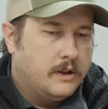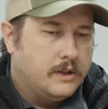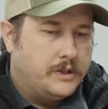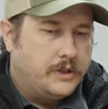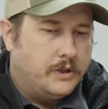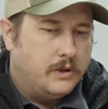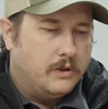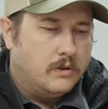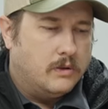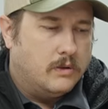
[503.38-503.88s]

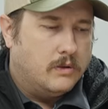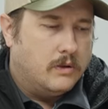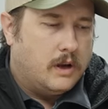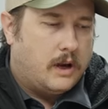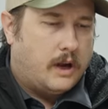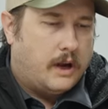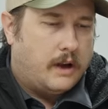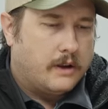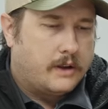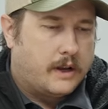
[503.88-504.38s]

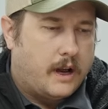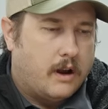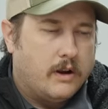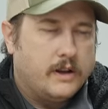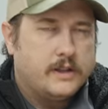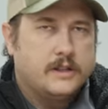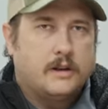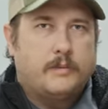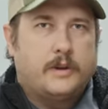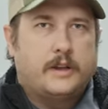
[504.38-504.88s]
to
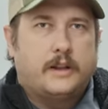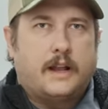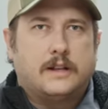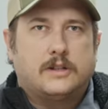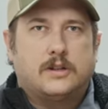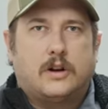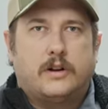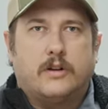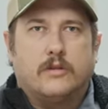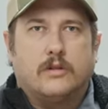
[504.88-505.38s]
carry something
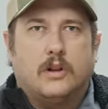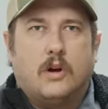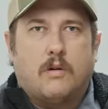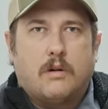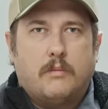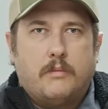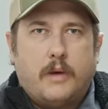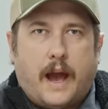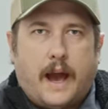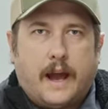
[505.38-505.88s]
that's on your
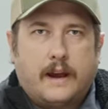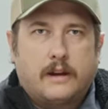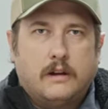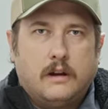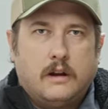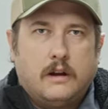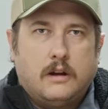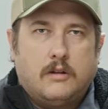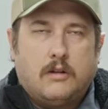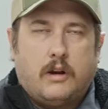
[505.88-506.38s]
lower back,
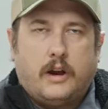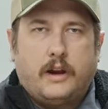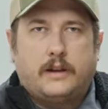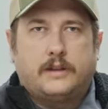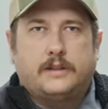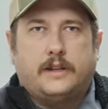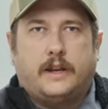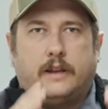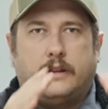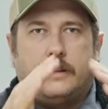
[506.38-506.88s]
right?
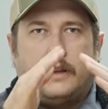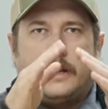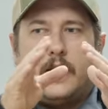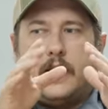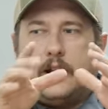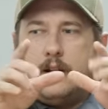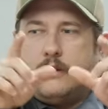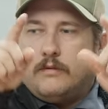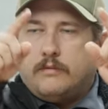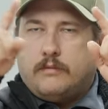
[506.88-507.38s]
Because they
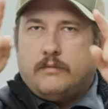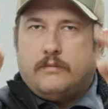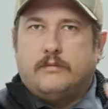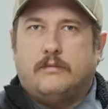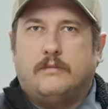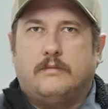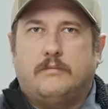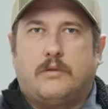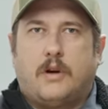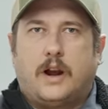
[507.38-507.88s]
kind of
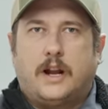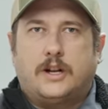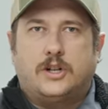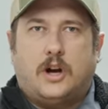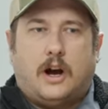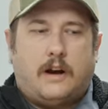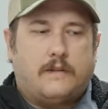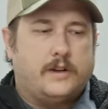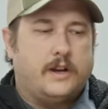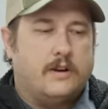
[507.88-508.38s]
branch
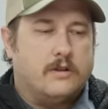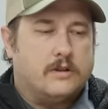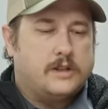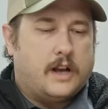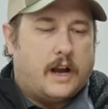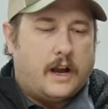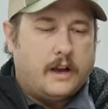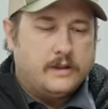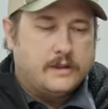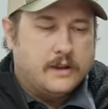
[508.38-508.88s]
off to your
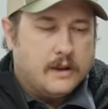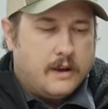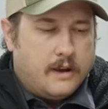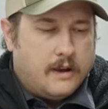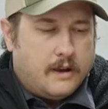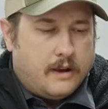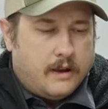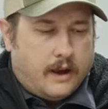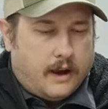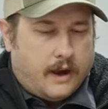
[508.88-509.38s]
sides.
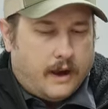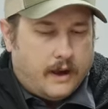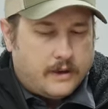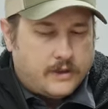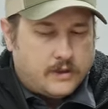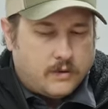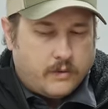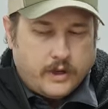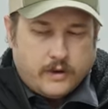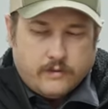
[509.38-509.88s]

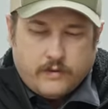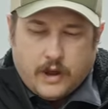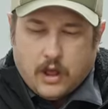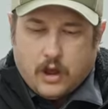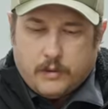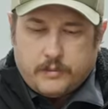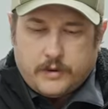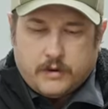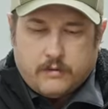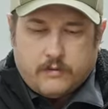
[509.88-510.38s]
So we
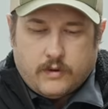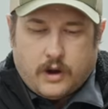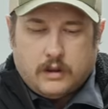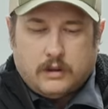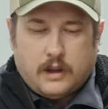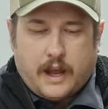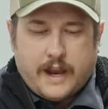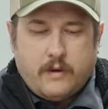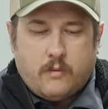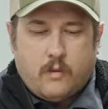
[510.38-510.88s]
developed a
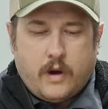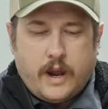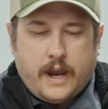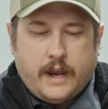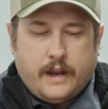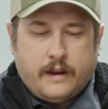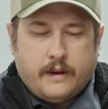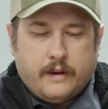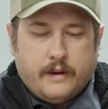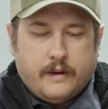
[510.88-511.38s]

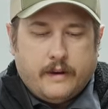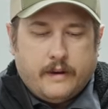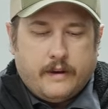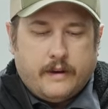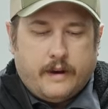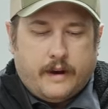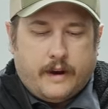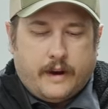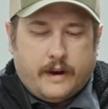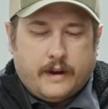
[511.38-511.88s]
lightweight,
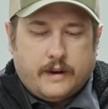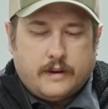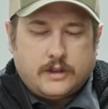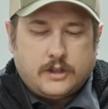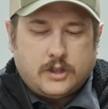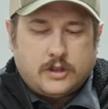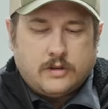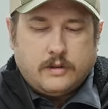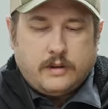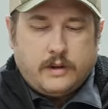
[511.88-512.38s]

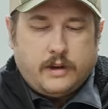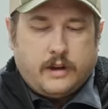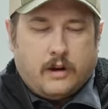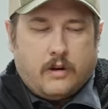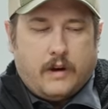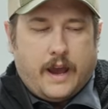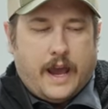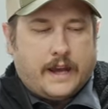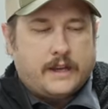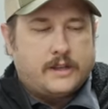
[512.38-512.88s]

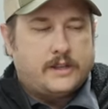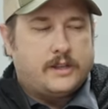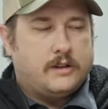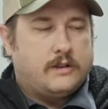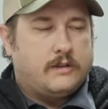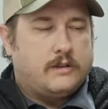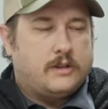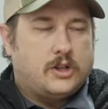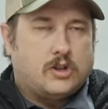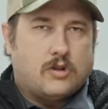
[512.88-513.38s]
X
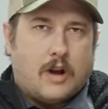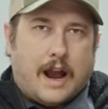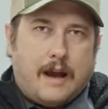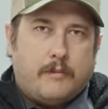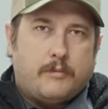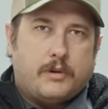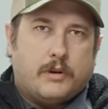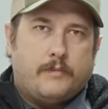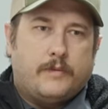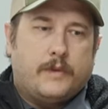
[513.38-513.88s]

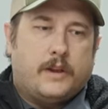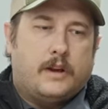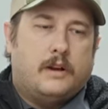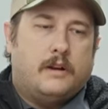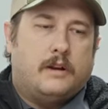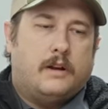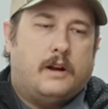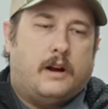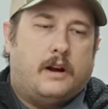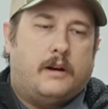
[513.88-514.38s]
strap.
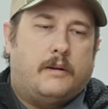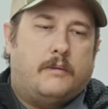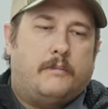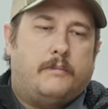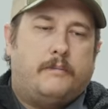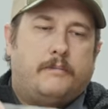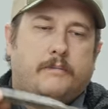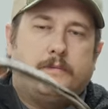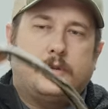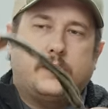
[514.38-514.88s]

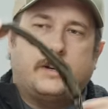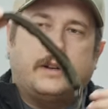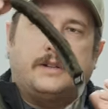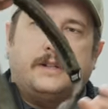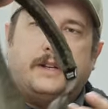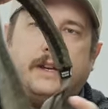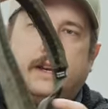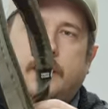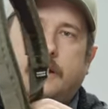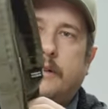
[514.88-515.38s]
So you can
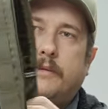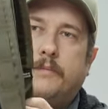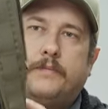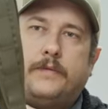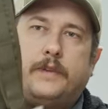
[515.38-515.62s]
see,